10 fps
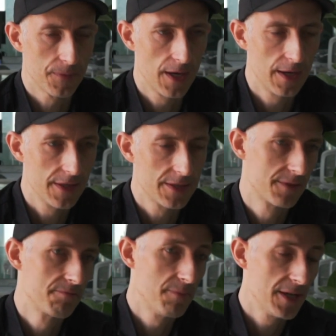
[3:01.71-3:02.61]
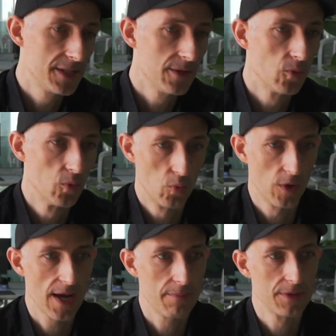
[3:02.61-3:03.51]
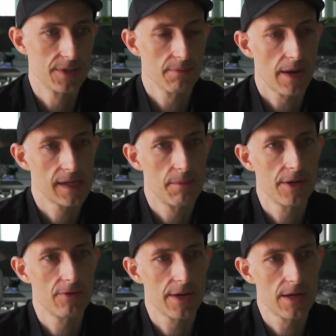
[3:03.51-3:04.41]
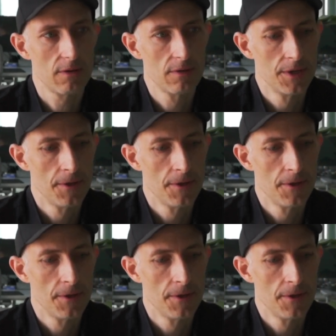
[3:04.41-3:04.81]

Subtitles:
And that's basically what happens in my company right now.